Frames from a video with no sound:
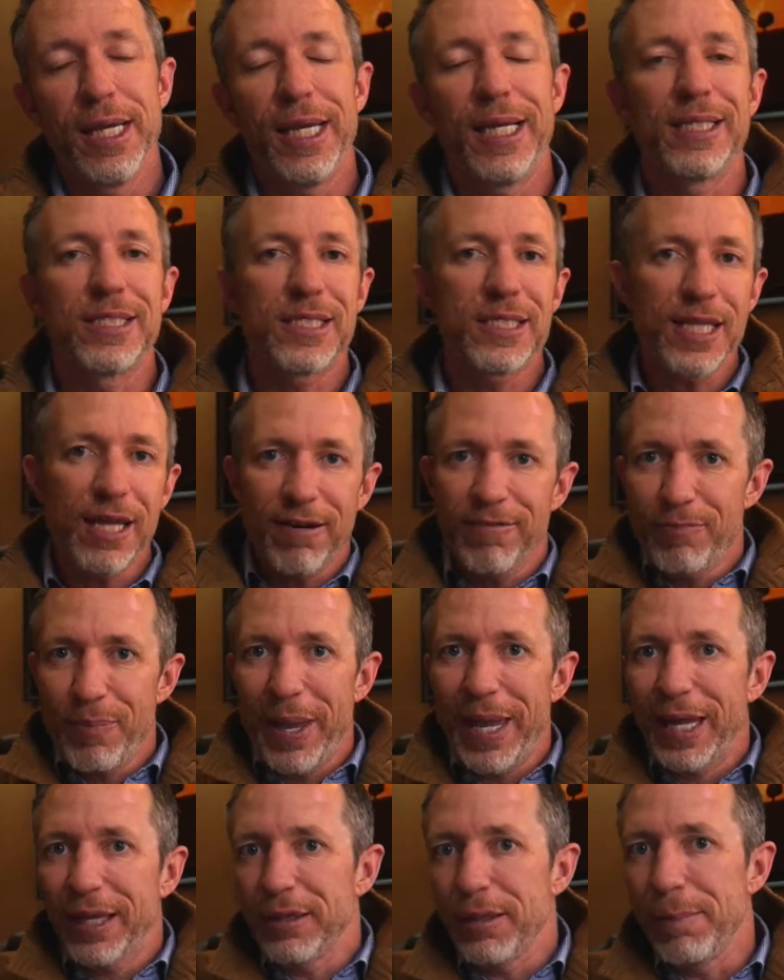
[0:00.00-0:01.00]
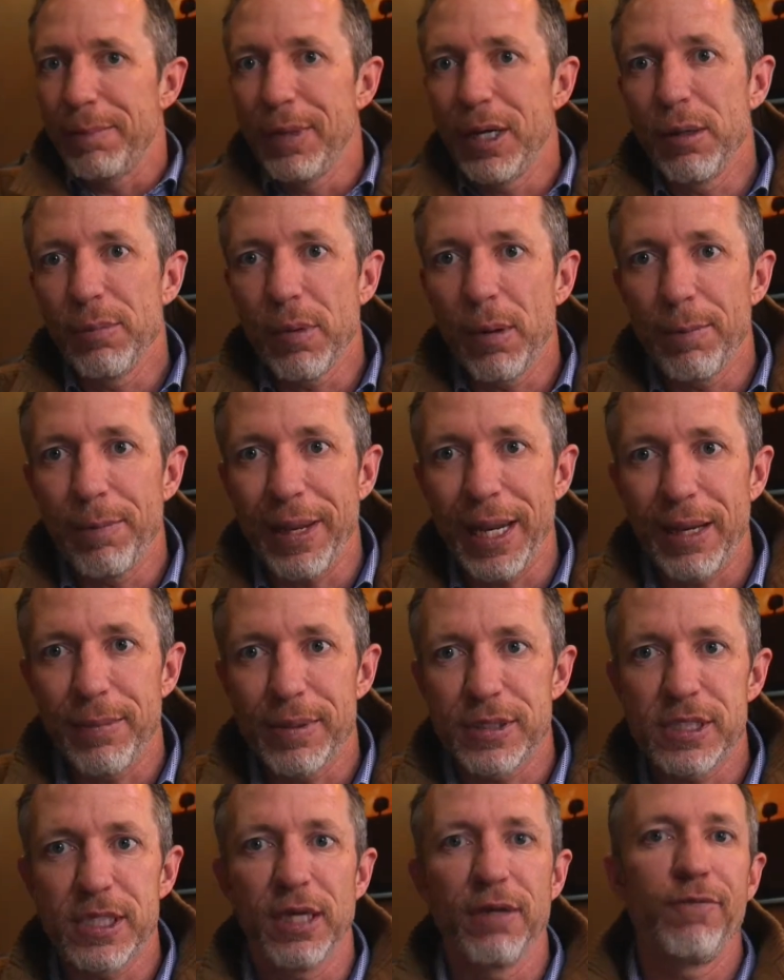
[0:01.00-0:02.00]
Instead of paying the minimum
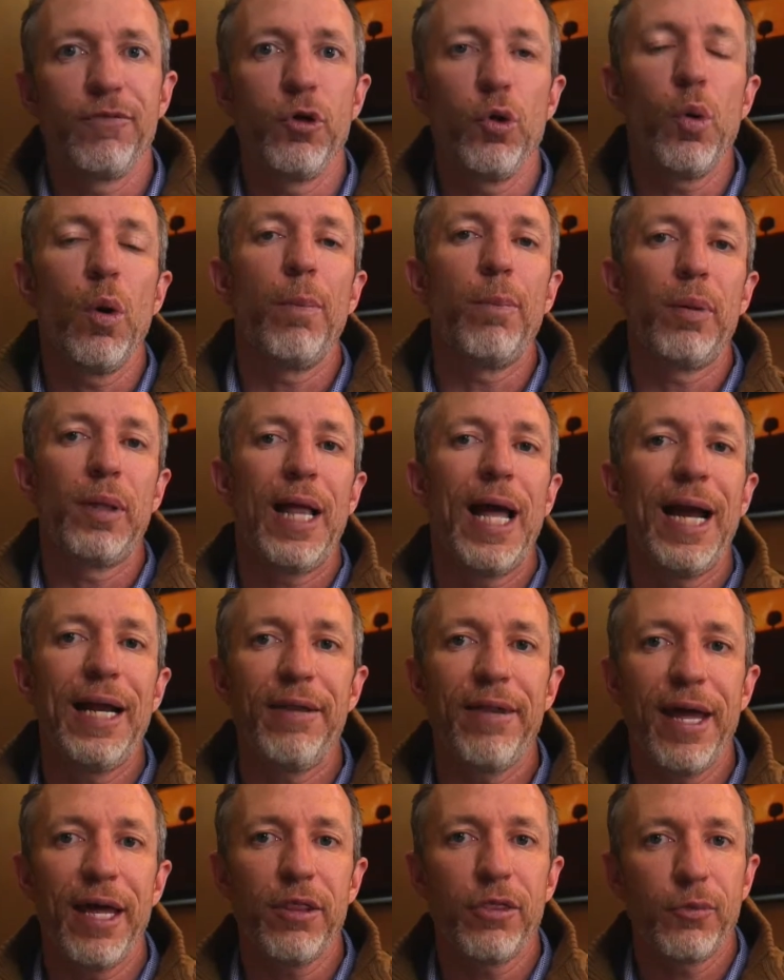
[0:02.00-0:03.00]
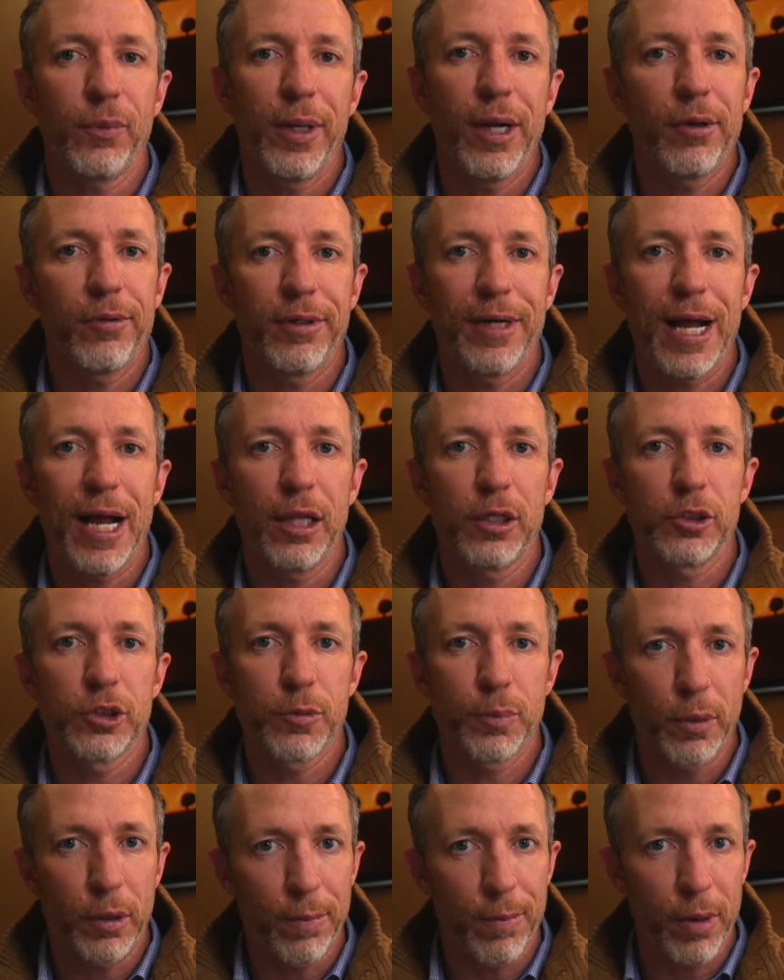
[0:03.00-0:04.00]
payments, if you applied that
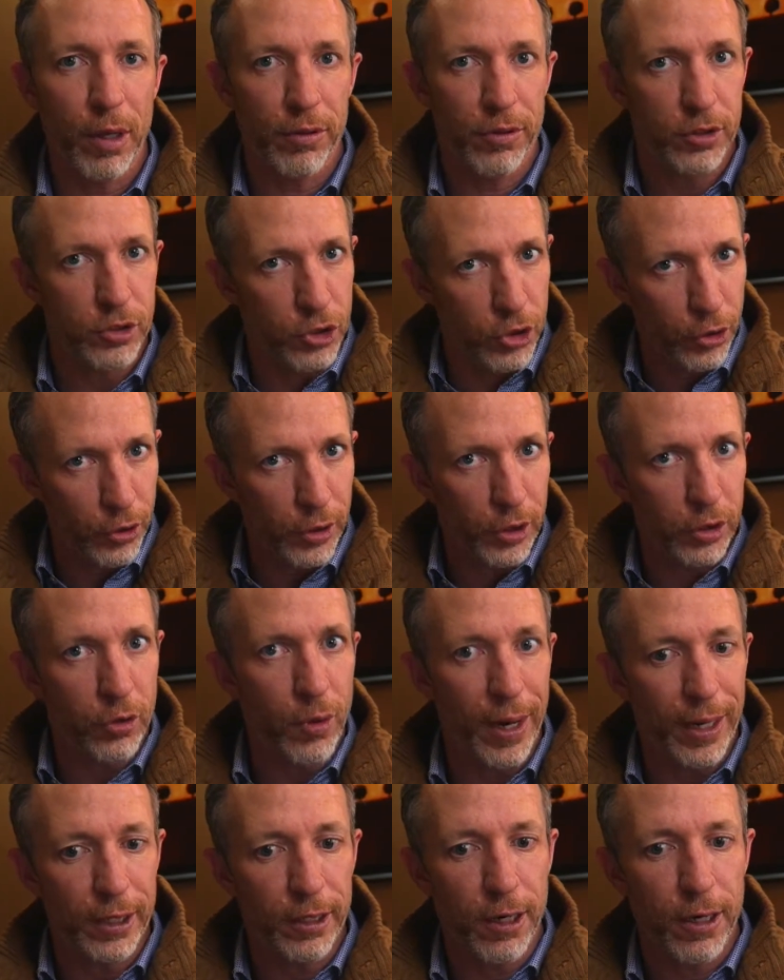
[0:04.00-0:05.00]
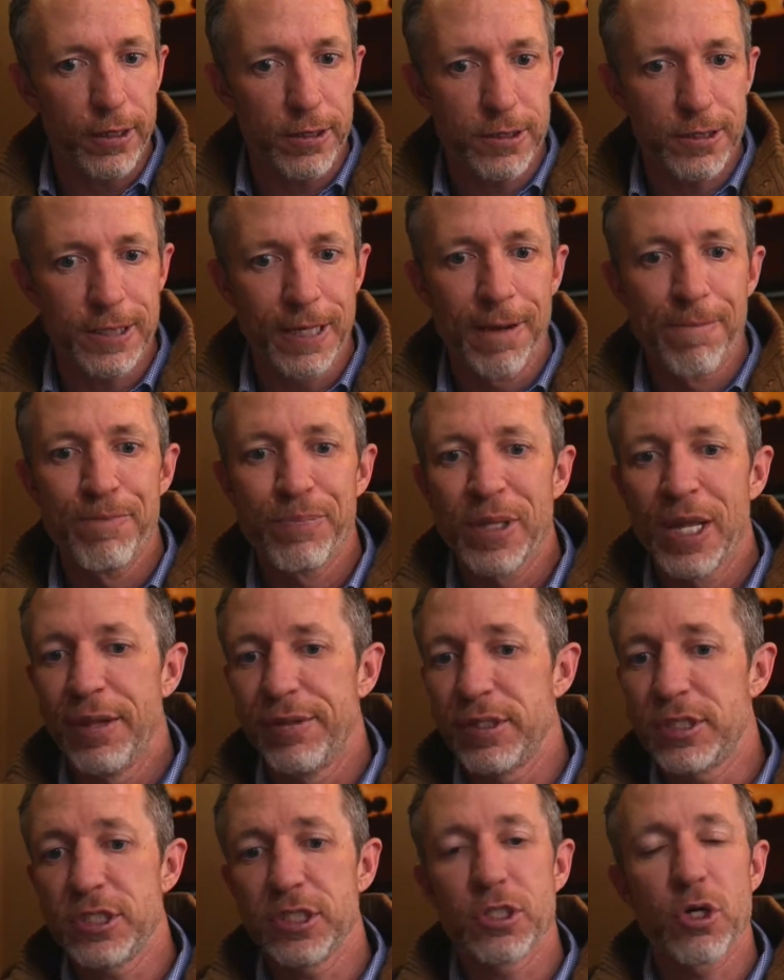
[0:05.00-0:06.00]
$300 per month to your credit cards,
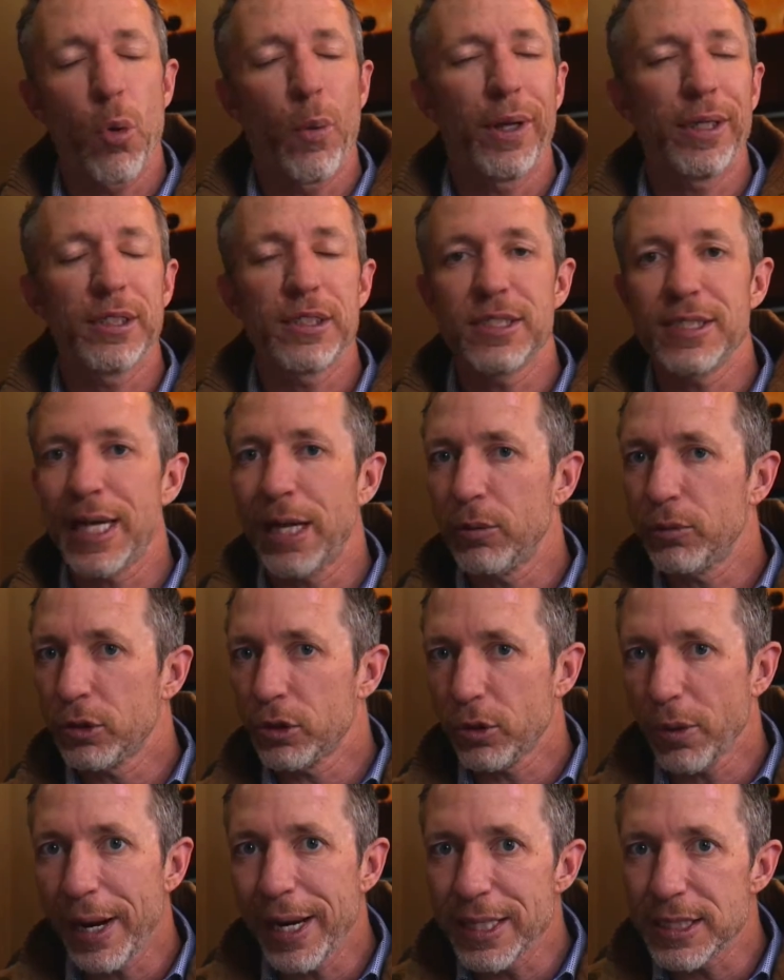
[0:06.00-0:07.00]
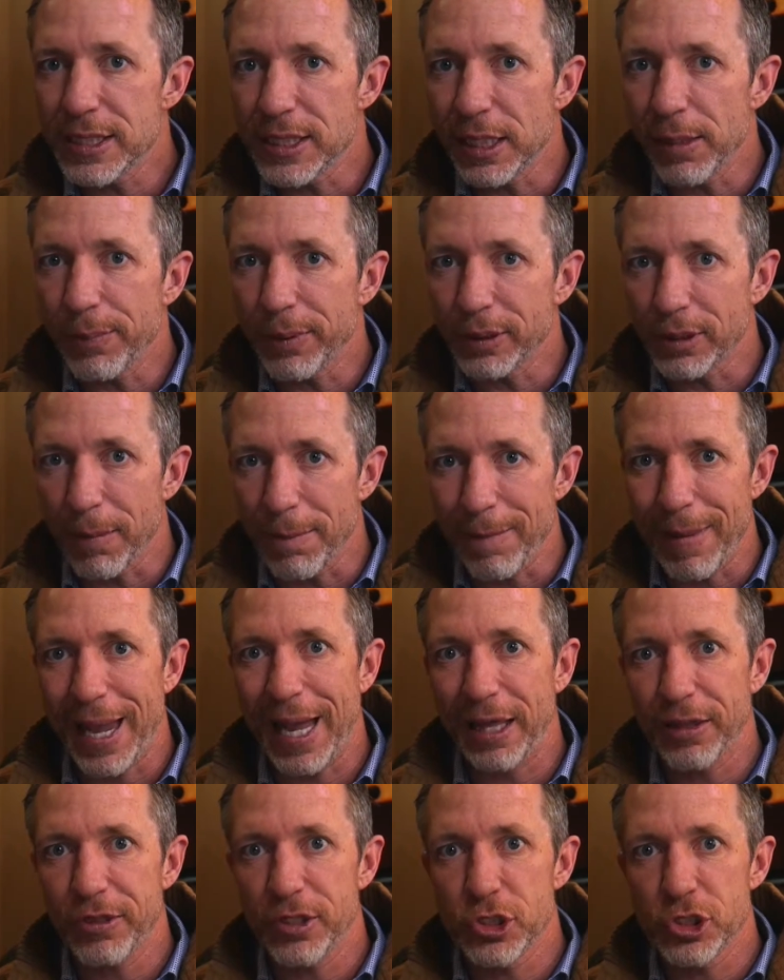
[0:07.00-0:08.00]
this is going to sound crazy, but the
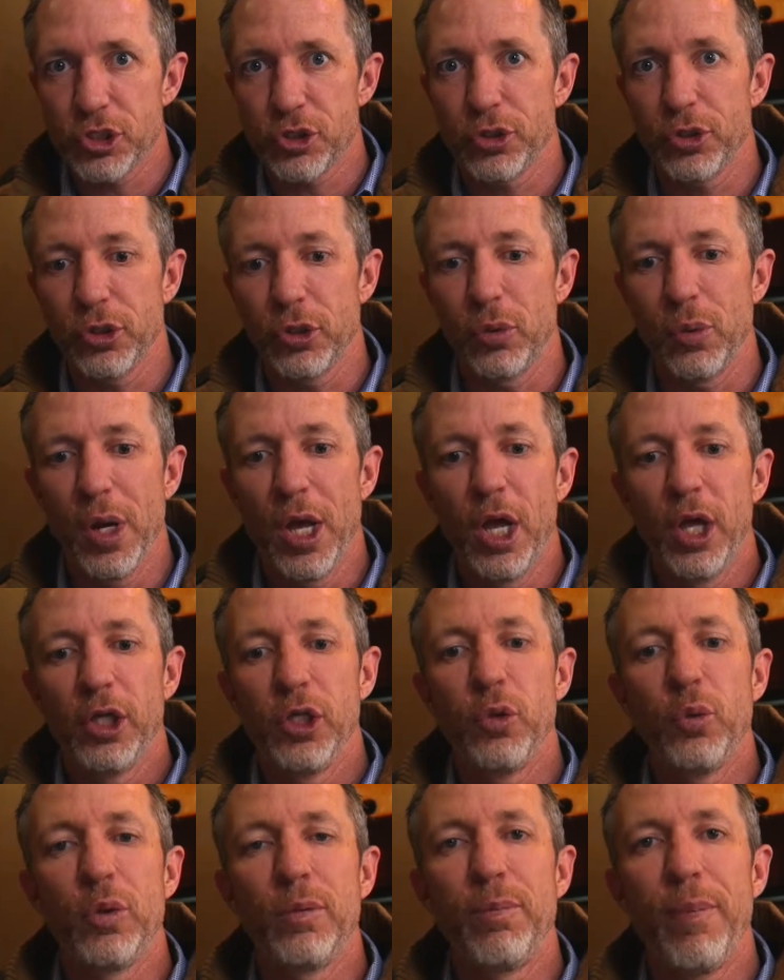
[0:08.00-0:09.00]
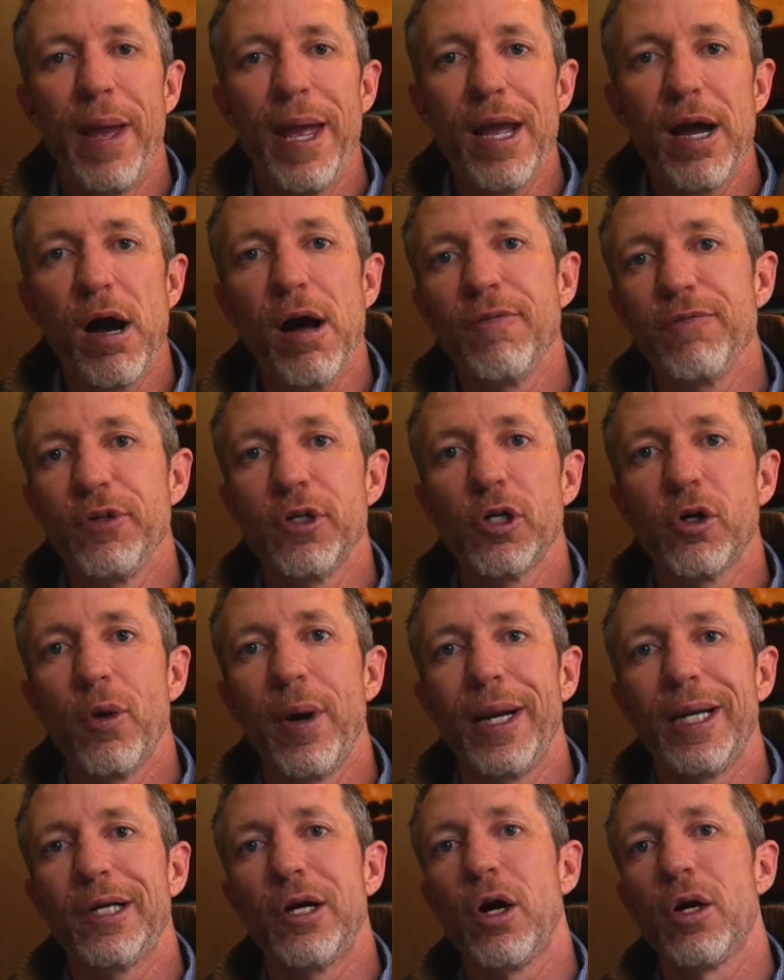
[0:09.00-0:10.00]
math is true. You would pay off your
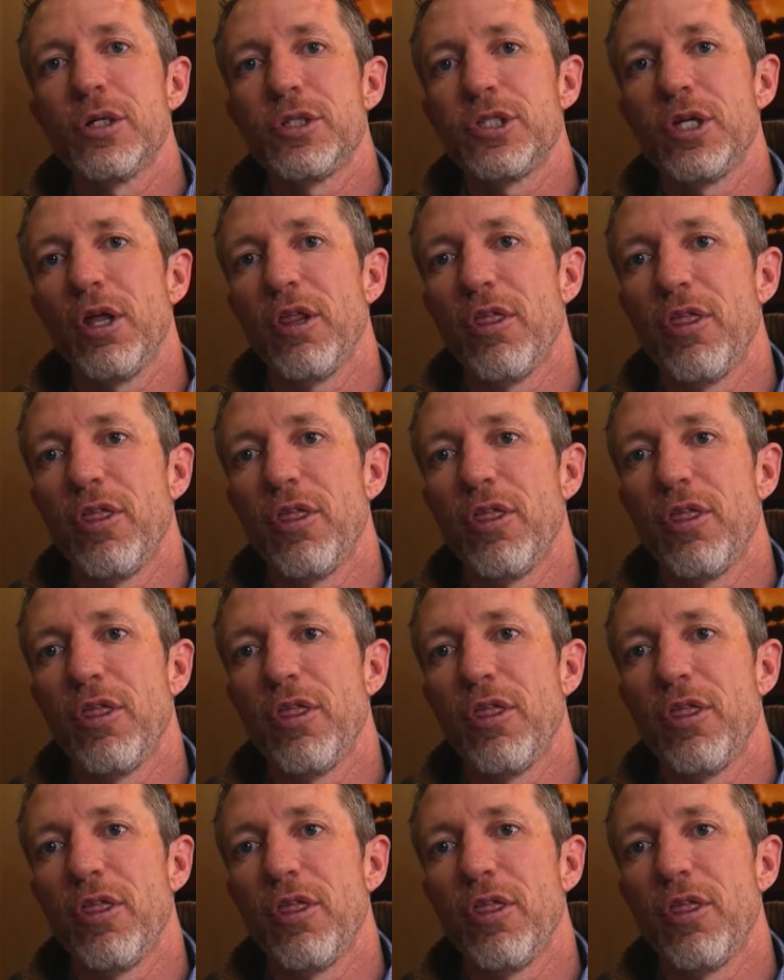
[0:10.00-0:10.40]
credit cards